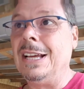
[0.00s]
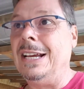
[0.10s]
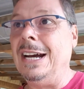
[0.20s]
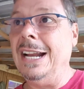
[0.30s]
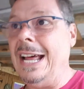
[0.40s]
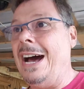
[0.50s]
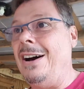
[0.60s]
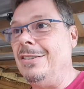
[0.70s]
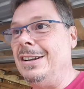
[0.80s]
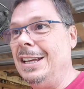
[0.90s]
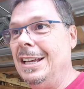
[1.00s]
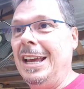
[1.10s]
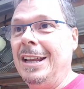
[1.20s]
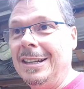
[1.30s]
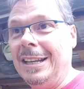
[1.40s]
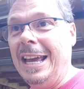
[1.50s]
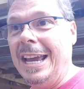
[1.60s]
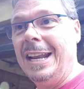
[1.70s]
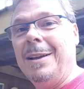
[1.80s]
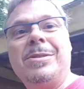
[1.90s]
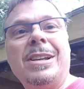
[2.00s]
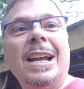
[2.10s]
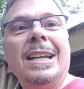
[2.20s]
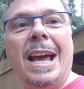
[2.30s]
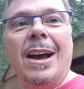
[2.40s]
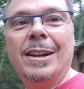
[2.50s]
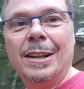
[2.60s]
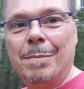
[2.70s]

gut out and lay it upside down in the